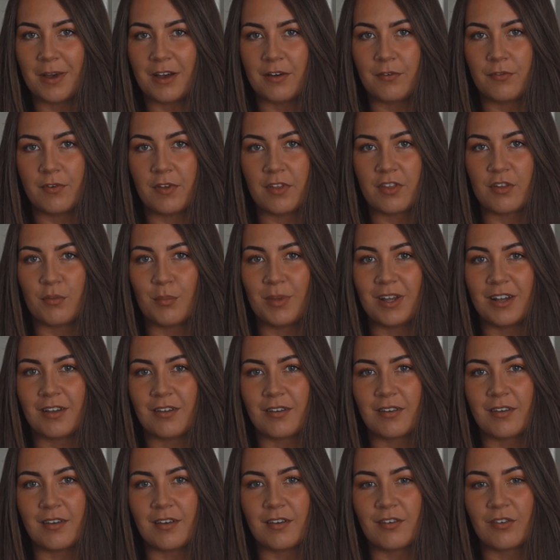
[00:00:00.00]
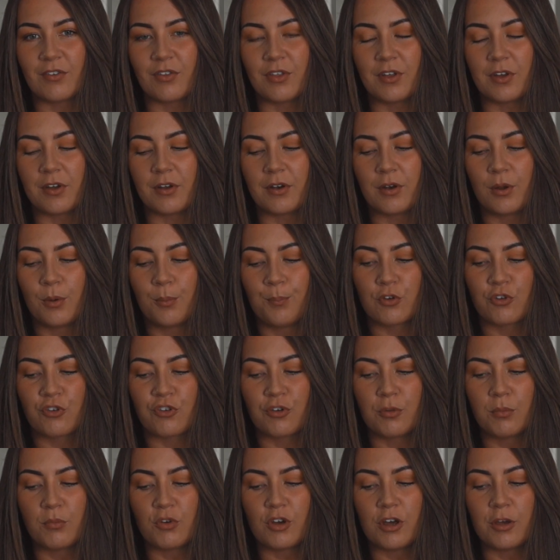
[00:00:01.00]
about vitamins is that
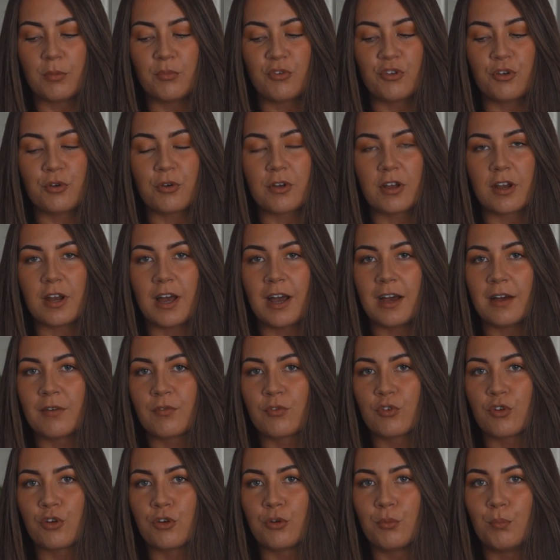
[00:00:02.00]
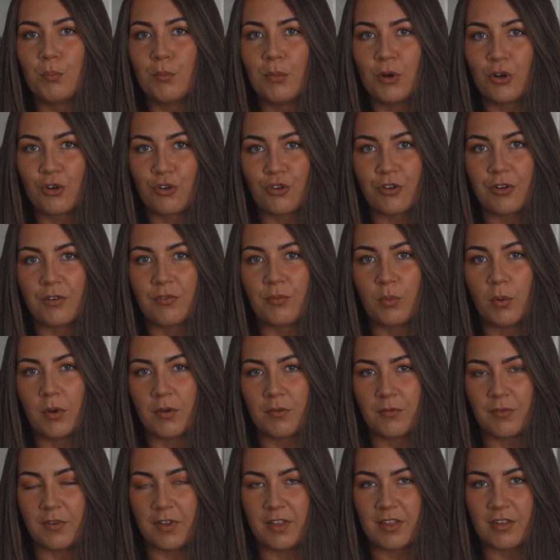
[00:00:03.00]
sometimes you can have too much of
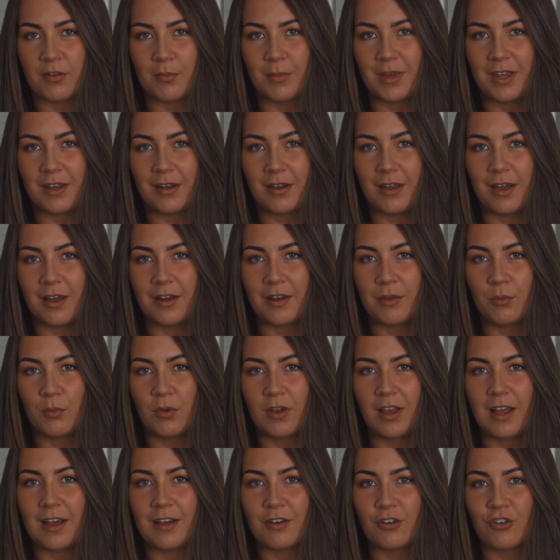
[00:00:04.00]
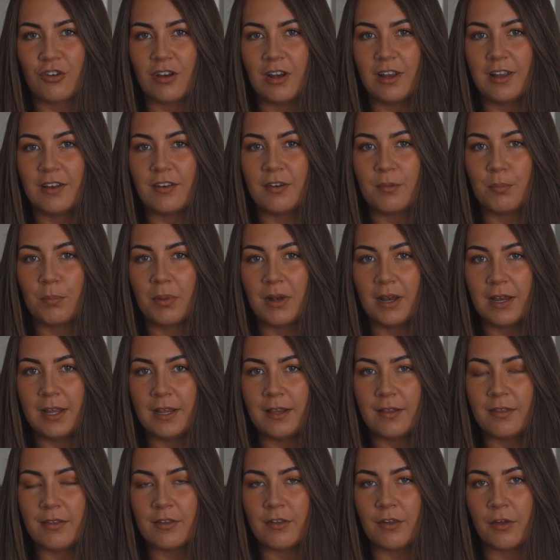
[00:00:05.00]
one vitamin and it will actually
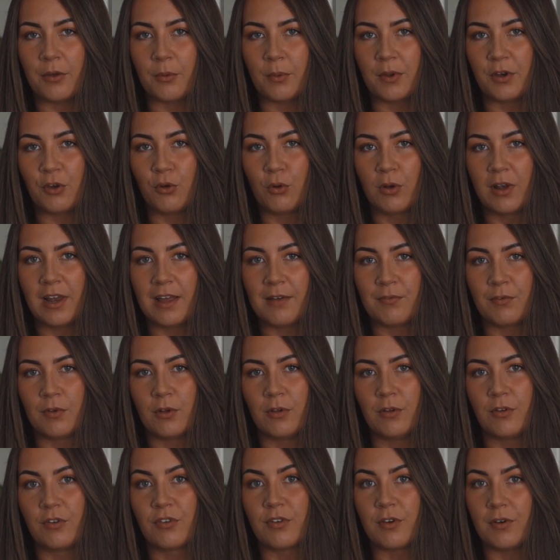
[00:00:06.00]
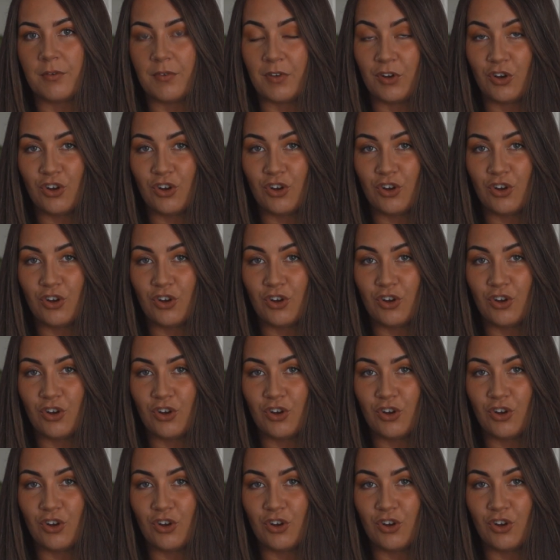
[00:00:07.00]
deplete you in your levels of